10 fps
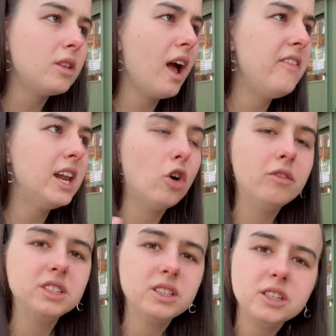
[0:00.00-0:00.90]
and then
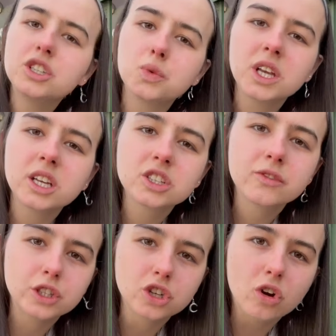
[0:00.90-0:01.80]
obviously the sweetness
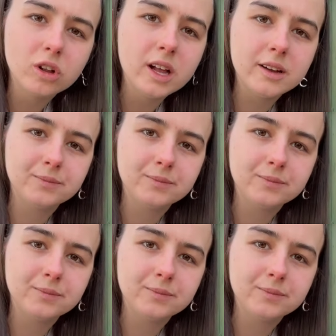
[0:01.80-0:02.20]
of the chocolate.